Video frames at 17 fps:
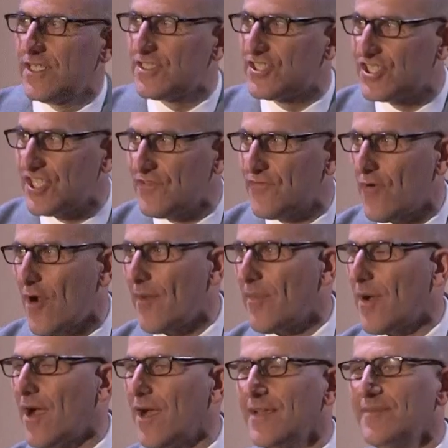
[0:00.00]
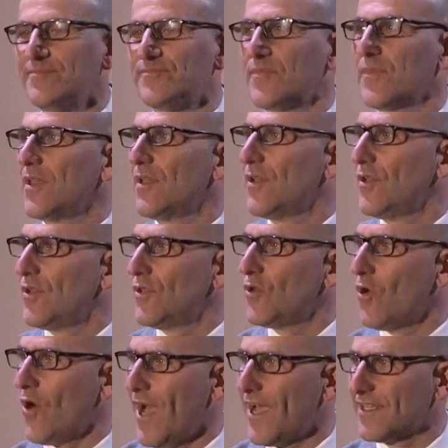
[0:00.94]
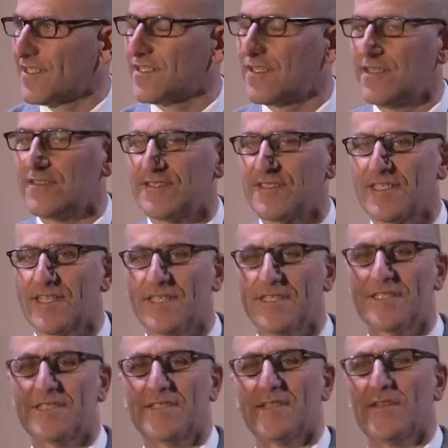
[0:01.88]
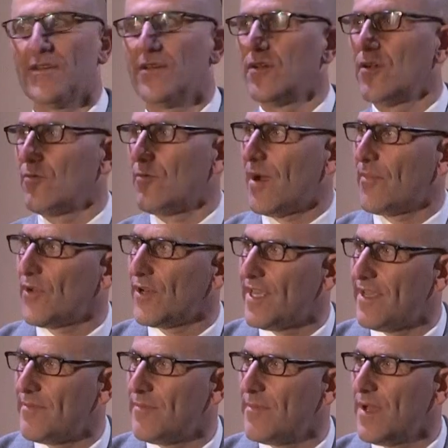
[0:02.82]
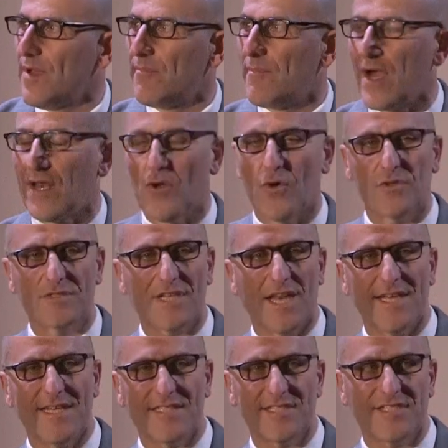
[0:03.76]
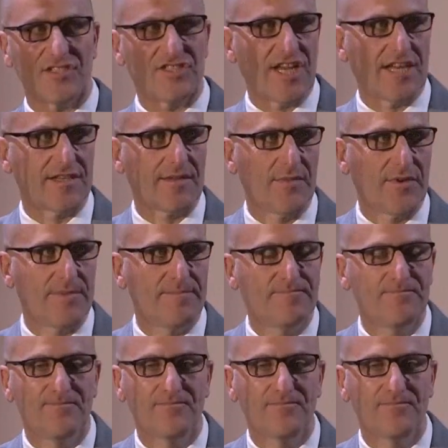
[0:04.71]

Chief Rabbi, Your Excellencies, Rabbonim, my lords, ladies and gentlemen.